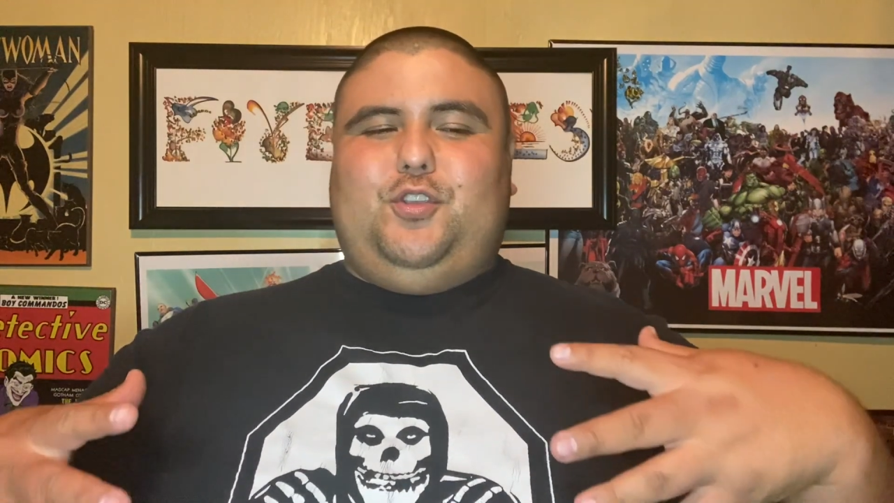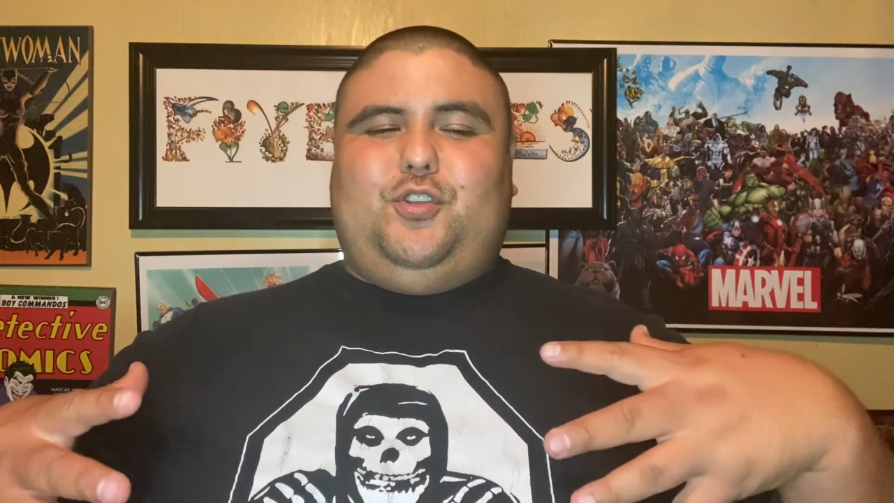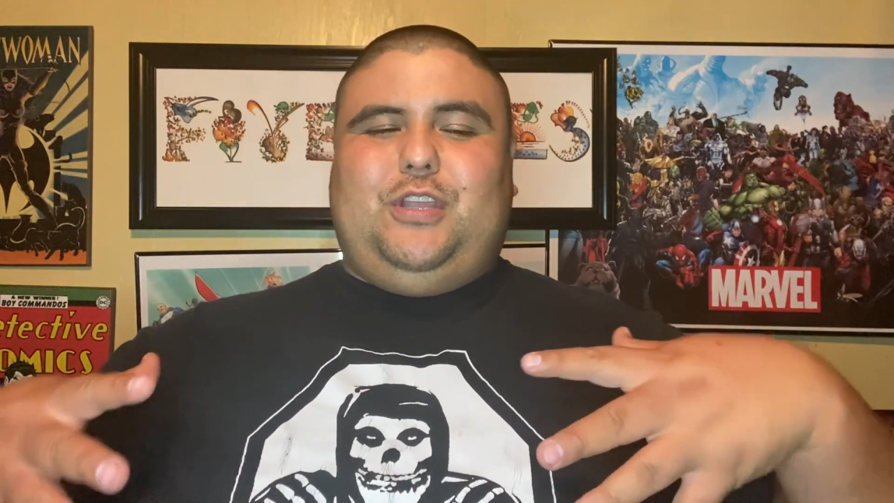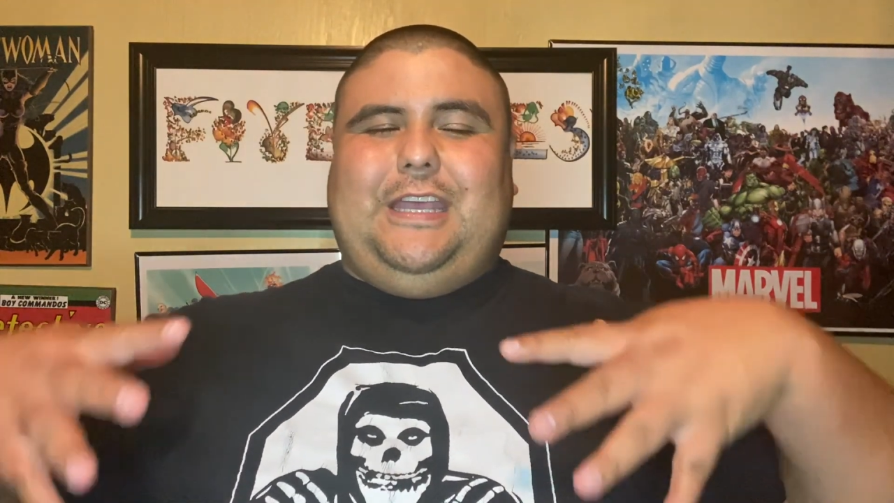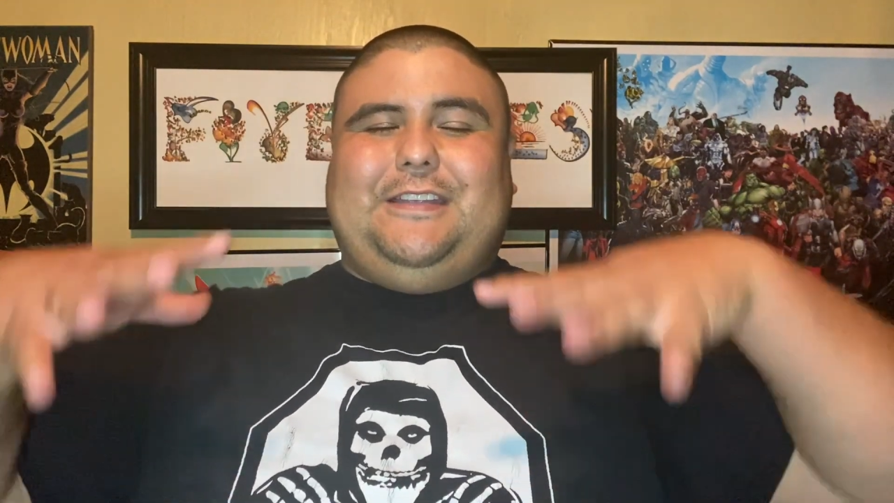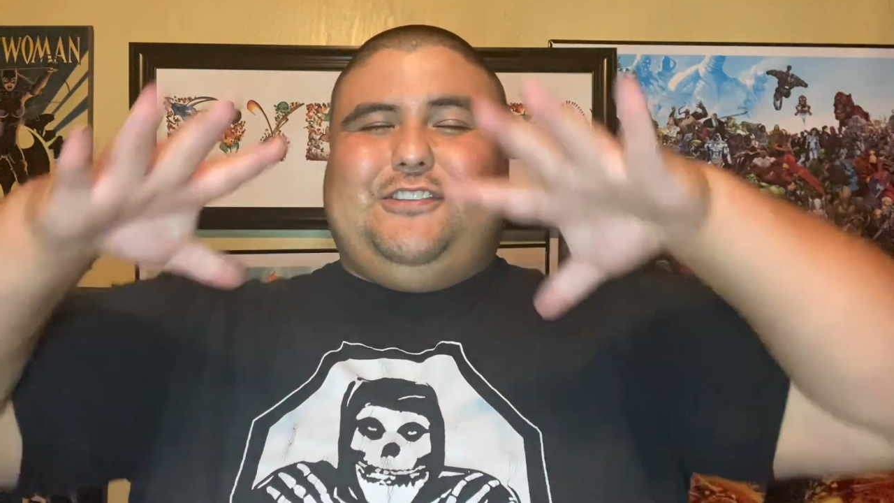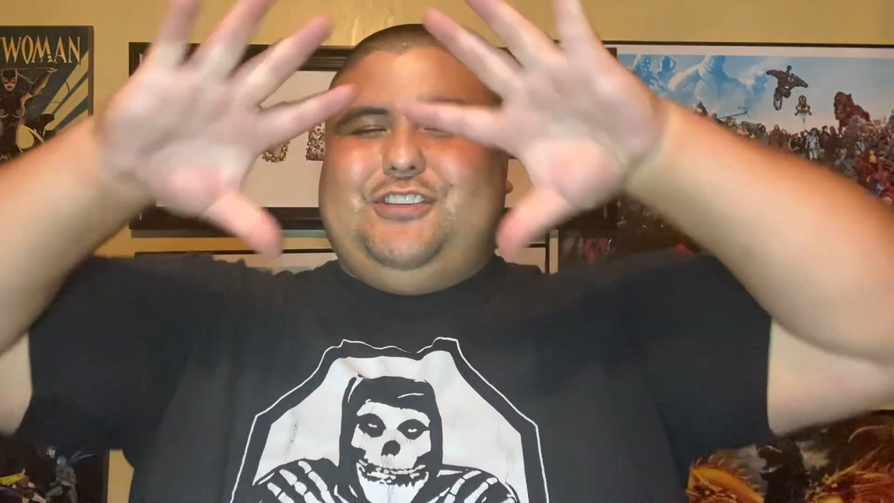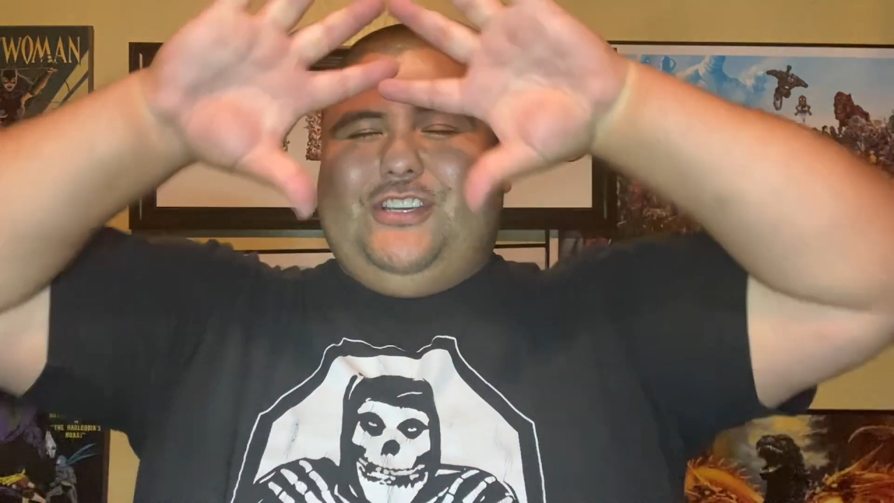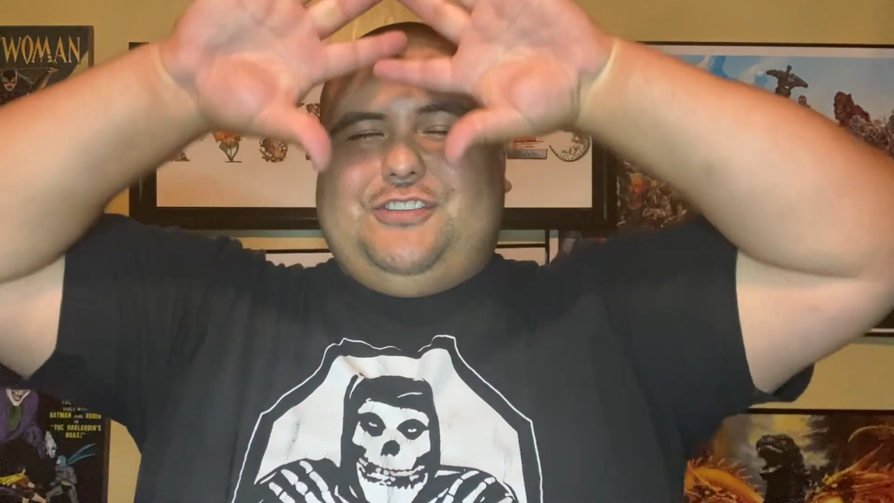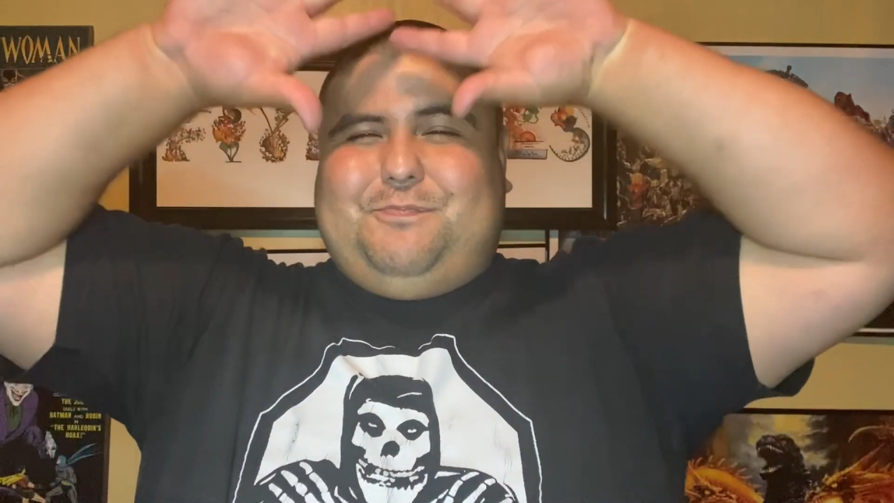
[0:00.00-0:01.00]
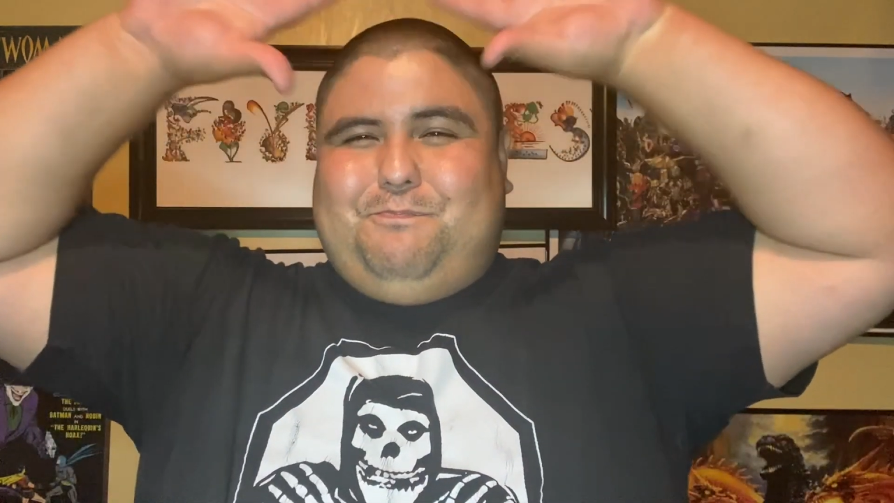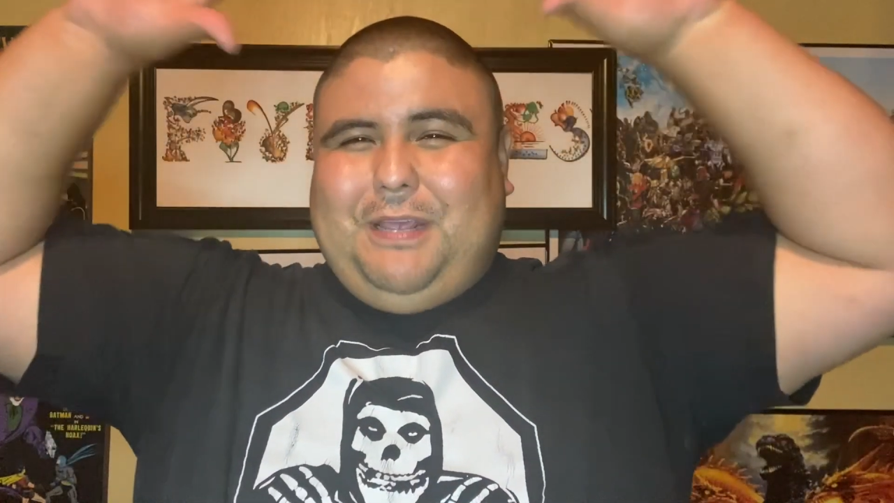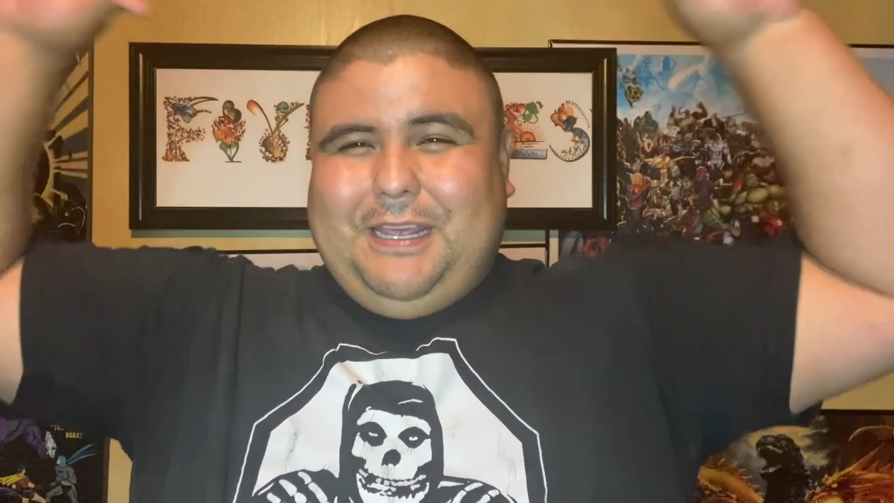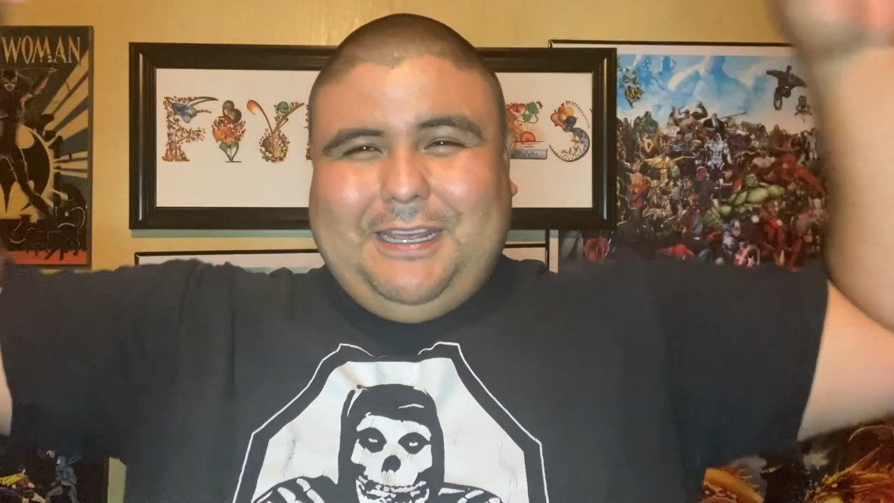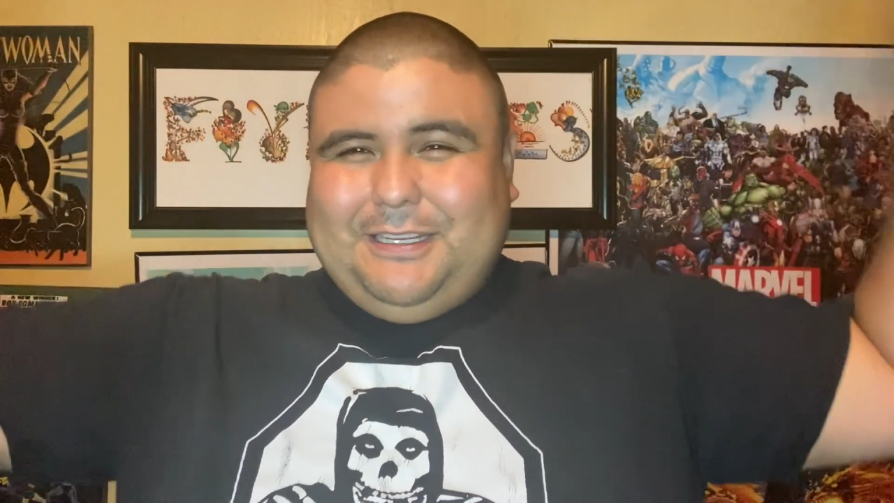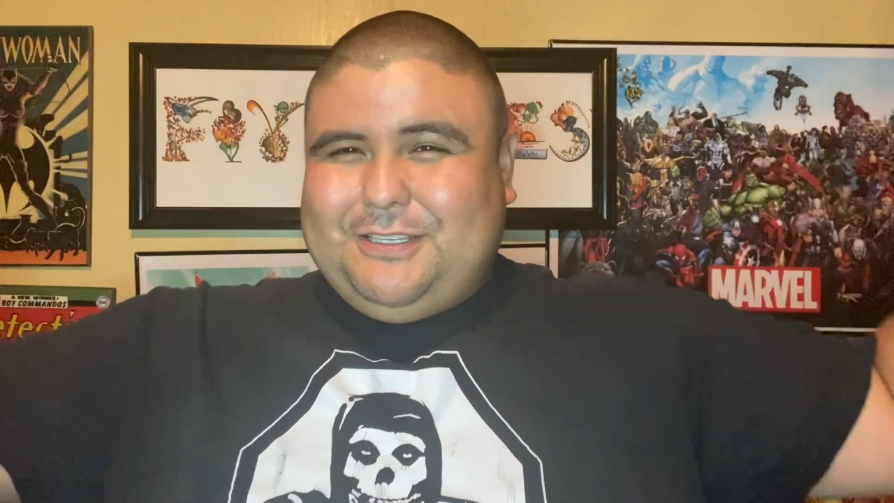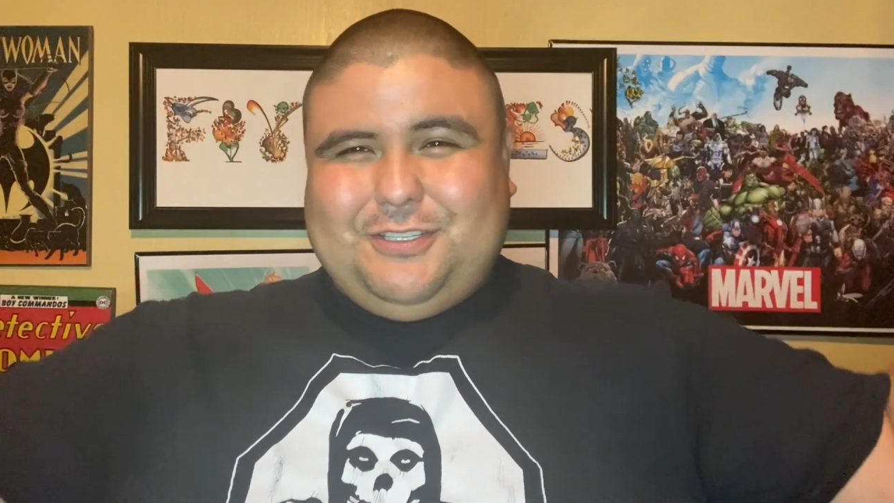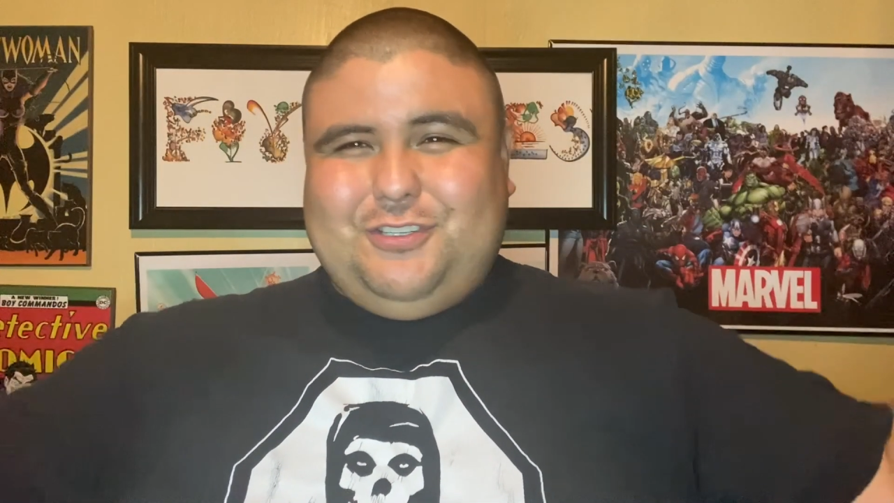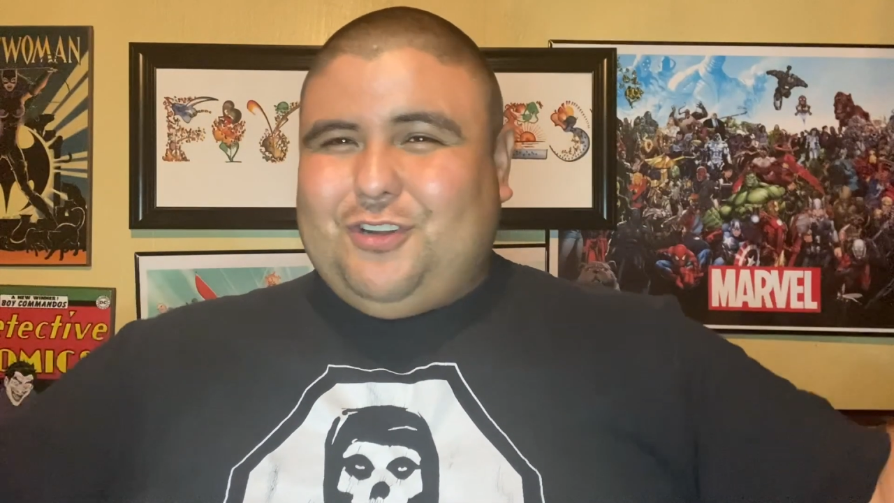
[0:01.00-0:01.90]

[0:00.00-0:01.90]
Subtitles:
it's just pitch